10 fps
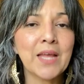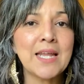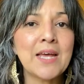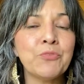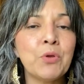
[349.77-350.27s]

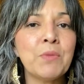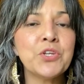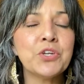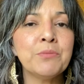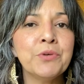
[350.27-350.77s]
And as we
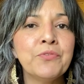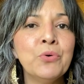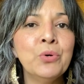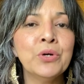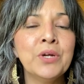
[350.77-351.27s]
mentioned
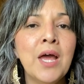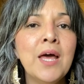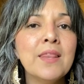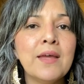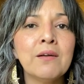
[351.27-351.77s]
before,
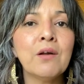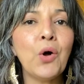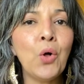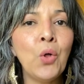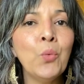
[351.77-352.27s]
they are
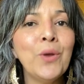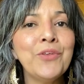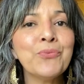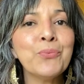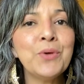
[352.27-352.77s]

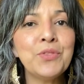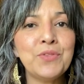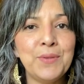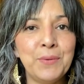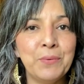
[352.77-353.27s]
always
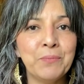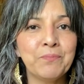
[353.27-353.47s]
with you.